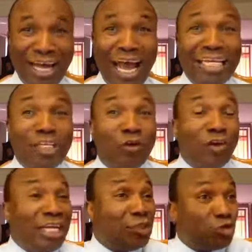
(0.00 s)
I discovered
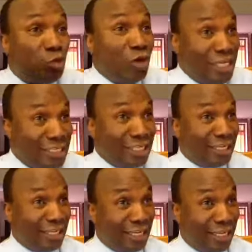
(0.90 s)
that it's too
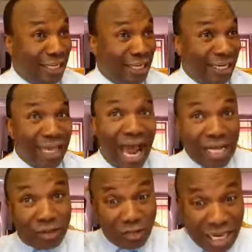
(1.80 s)
easy.
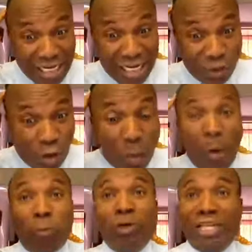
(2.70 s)
I thought I needed to come
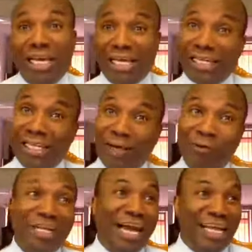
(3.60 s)
up with it,
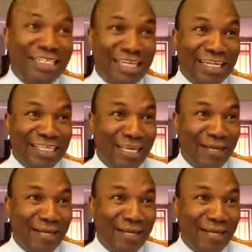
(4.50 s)
with the answer.